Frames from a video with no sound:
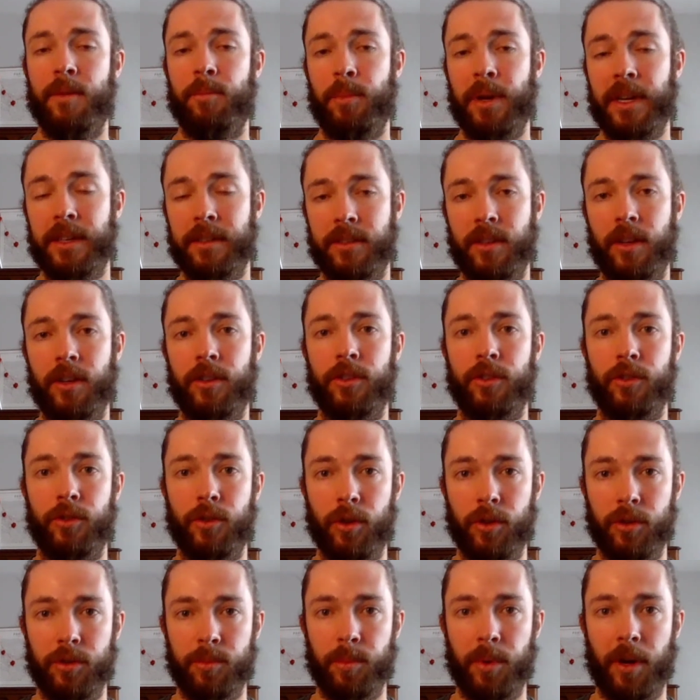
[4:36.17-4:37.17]
based on your
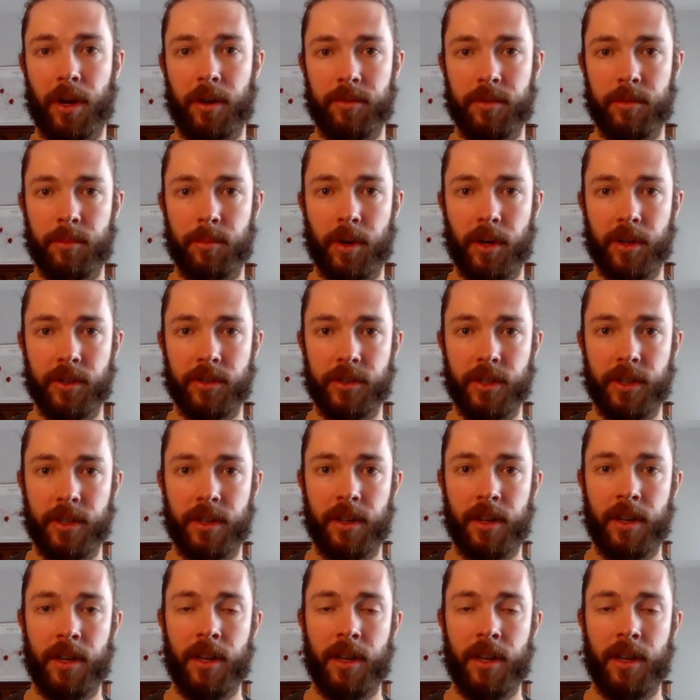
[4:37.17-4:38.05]
gross profit margin.